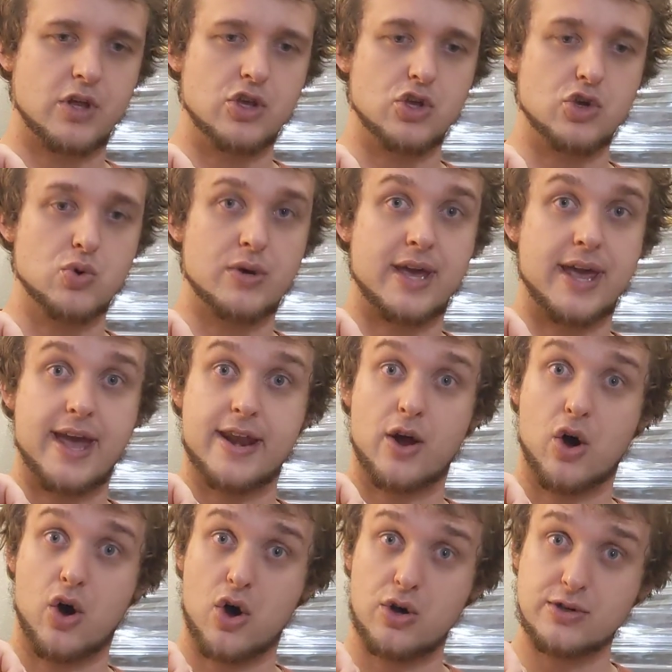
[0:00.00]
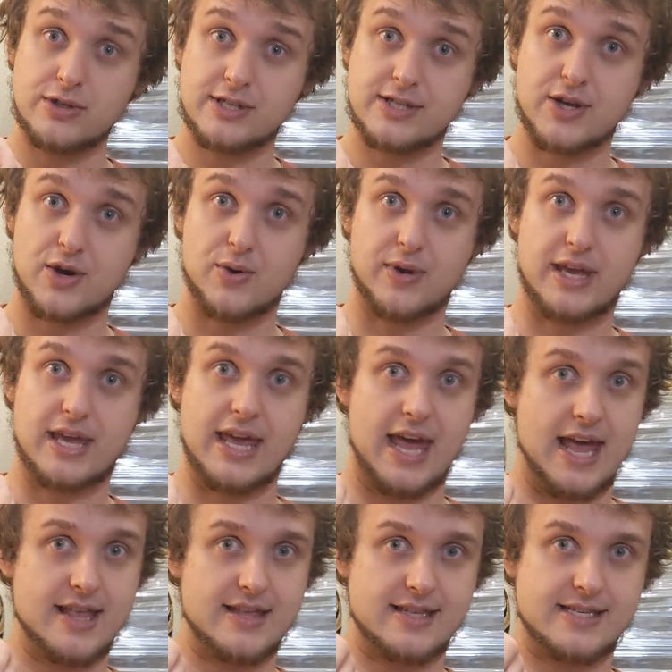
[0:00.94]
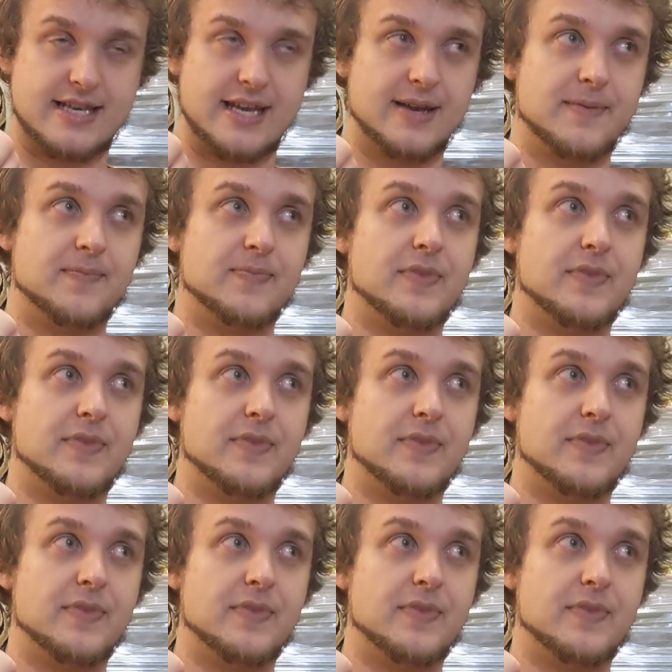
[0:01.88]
You can also get